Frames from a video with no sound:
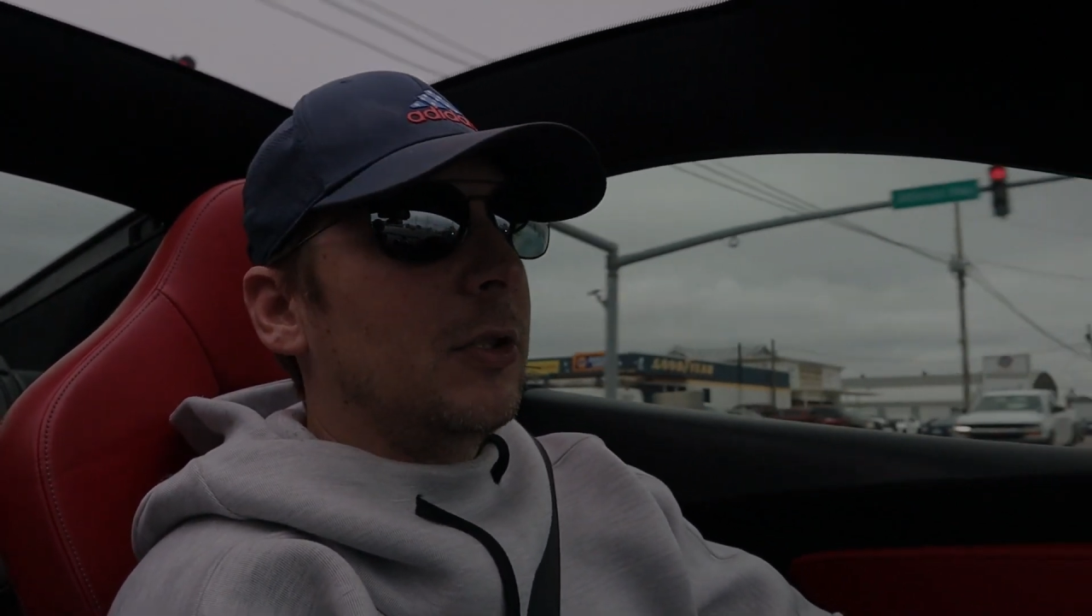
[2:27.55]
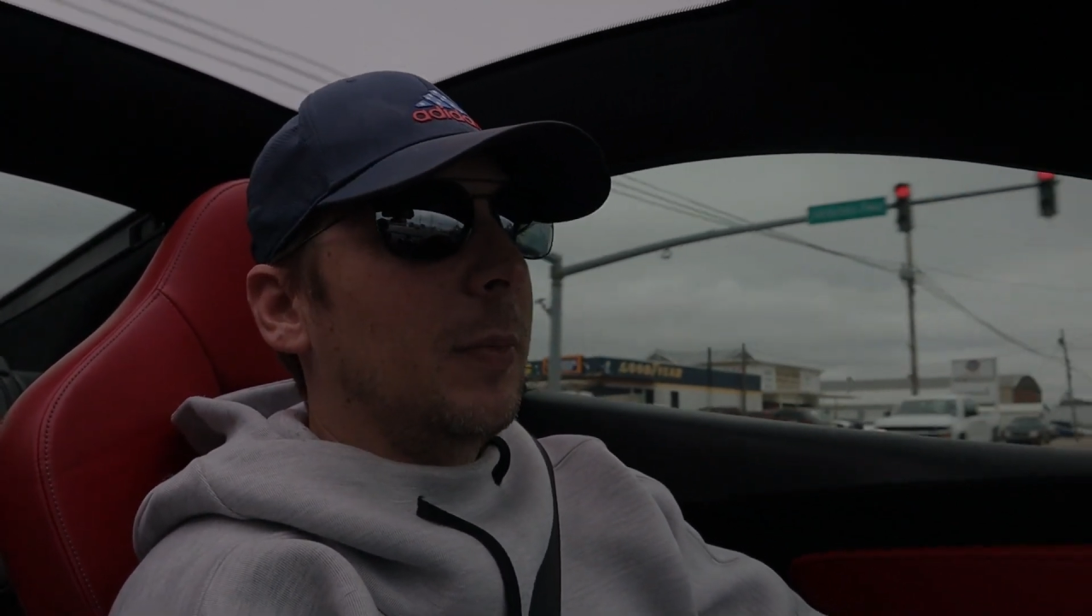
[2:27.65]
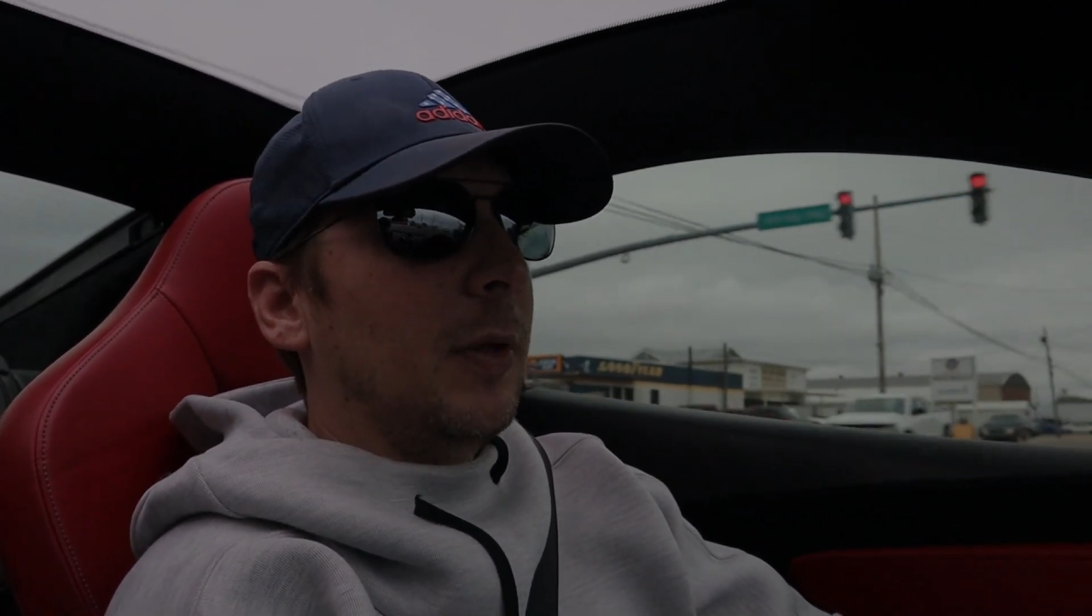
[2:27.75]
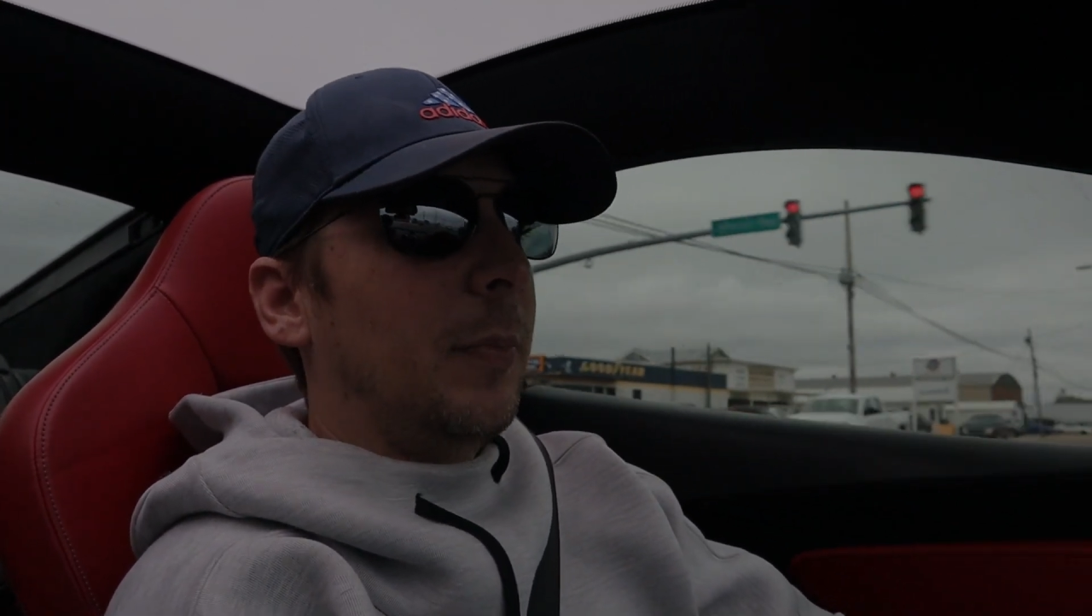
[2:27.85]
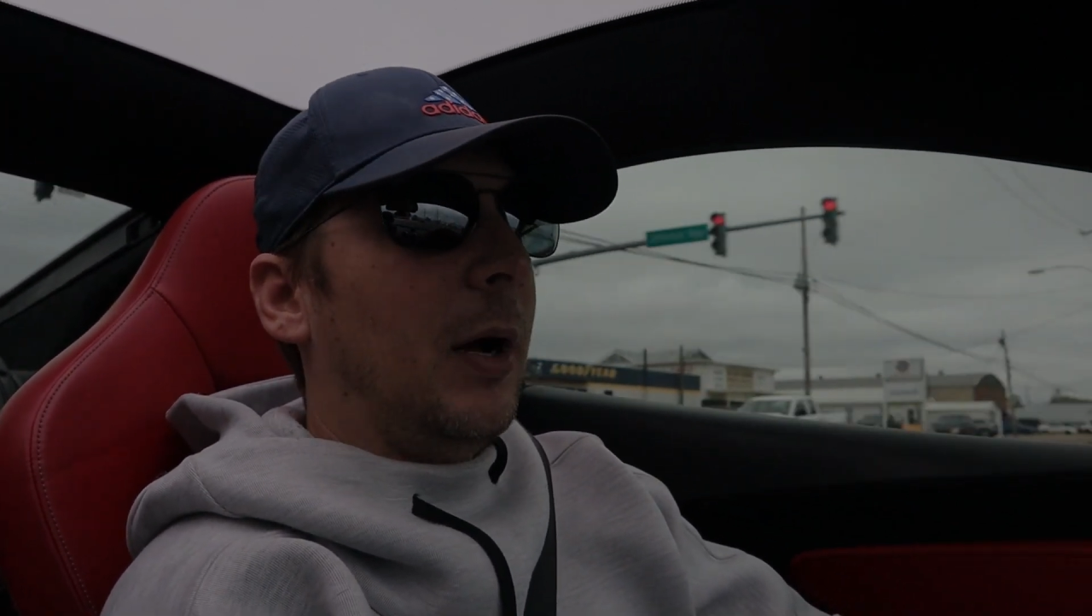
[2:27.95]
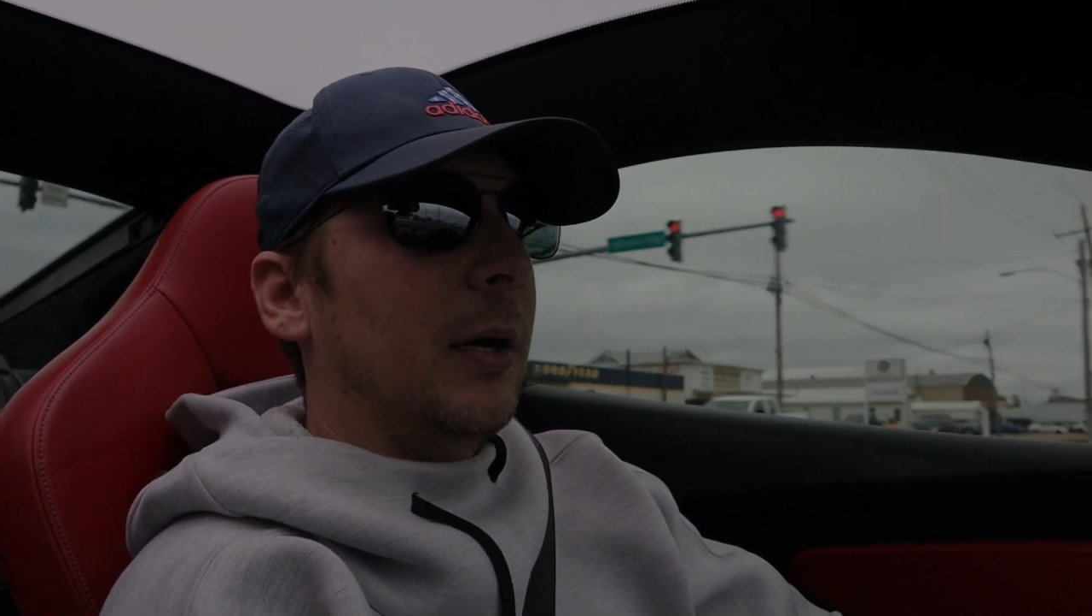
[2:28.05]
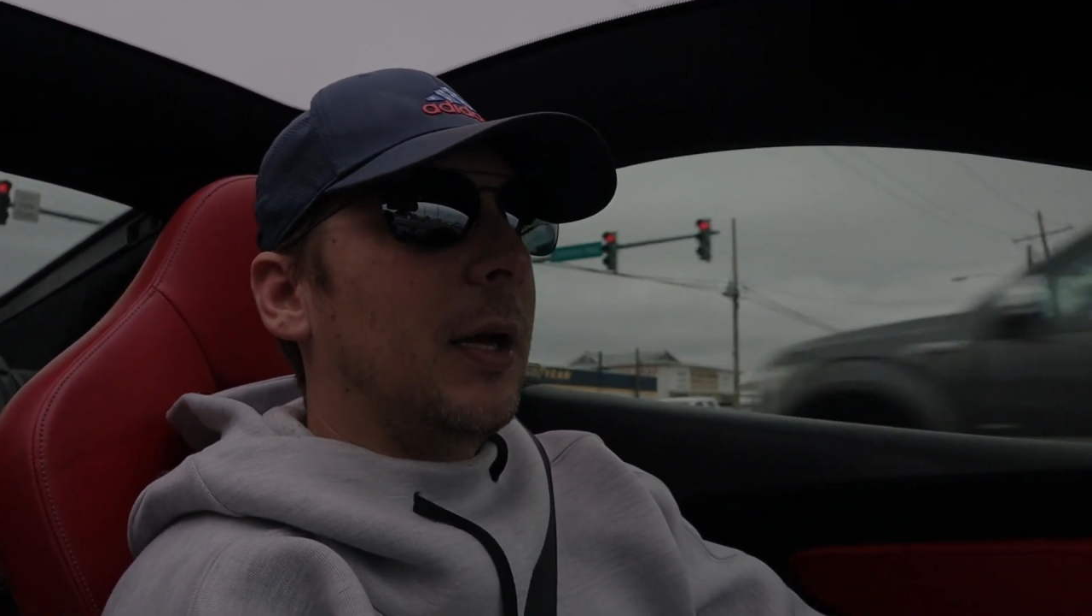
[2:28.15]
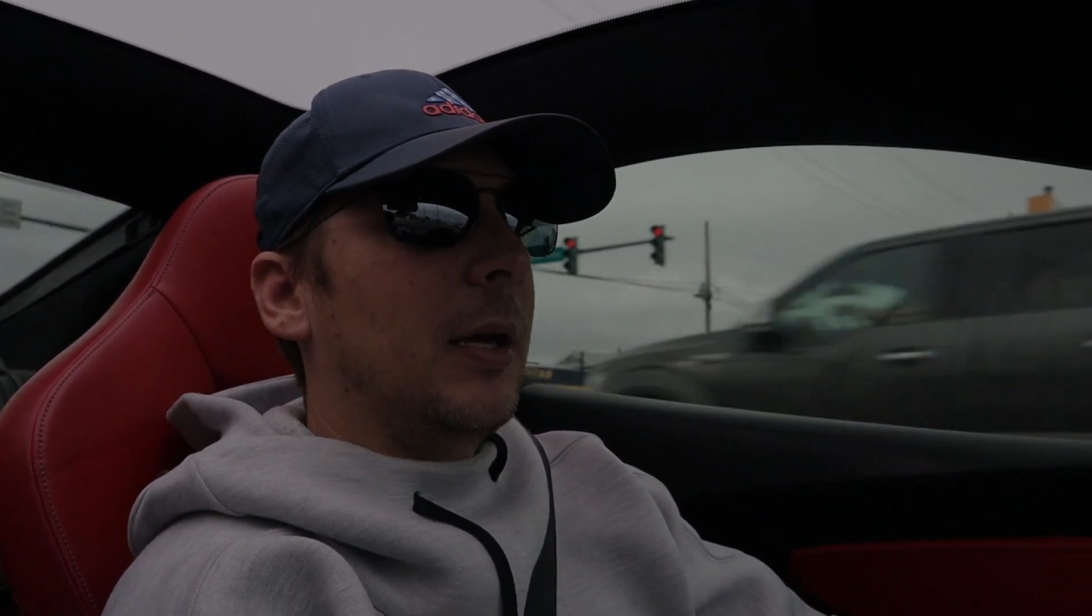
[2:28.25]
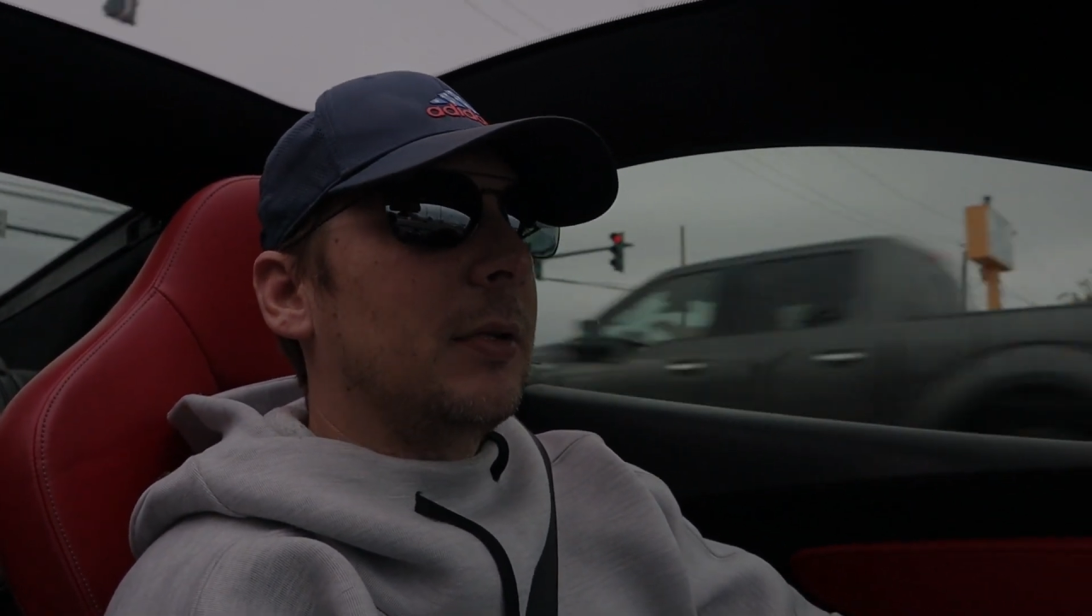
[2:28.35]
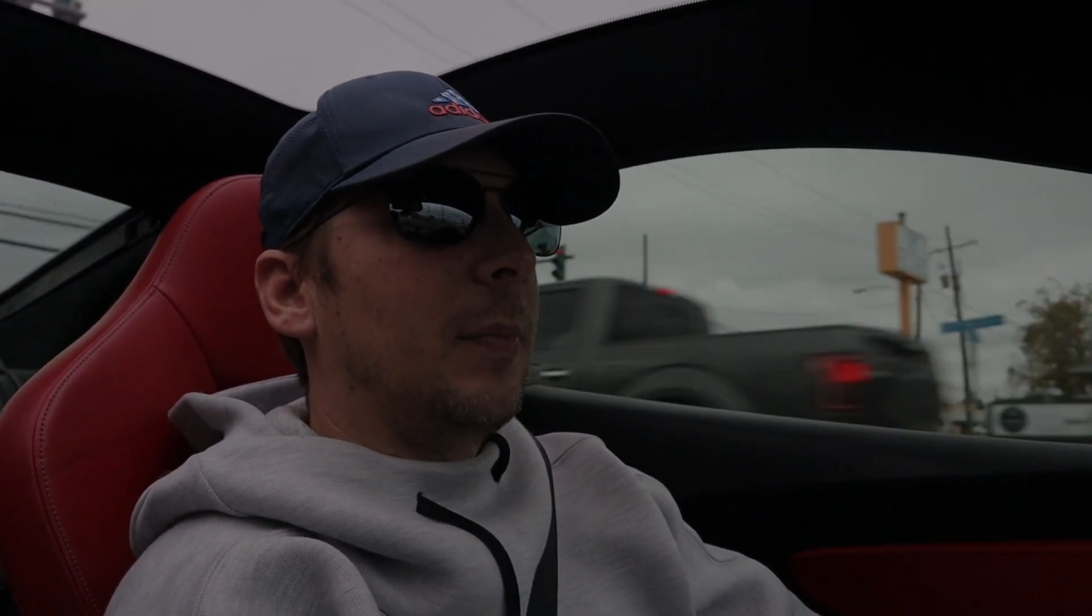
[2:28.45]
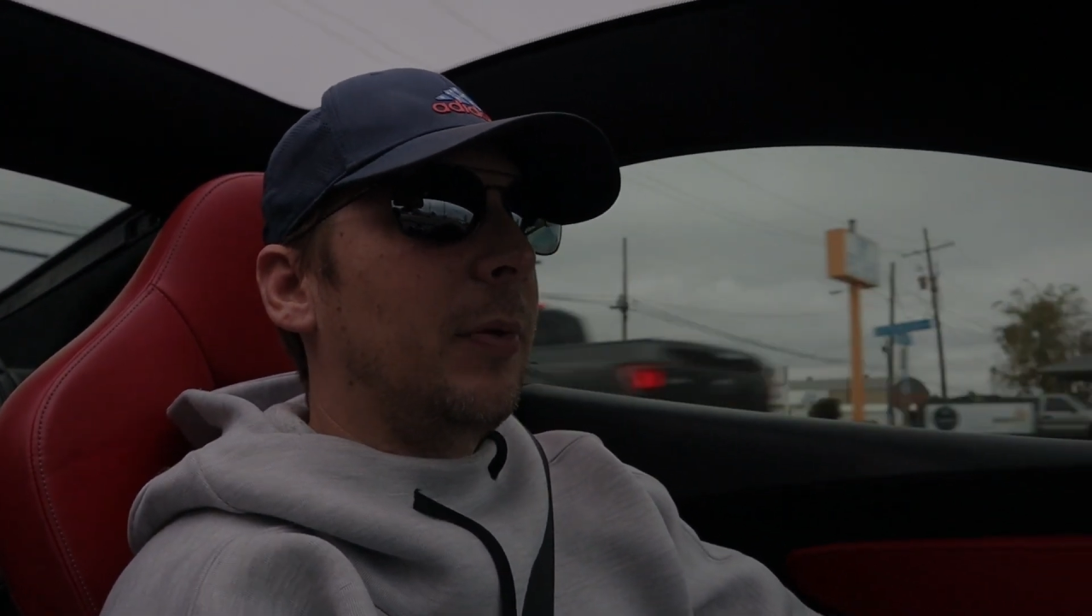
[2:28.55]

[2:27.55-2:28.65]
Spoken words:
some of the podcasts I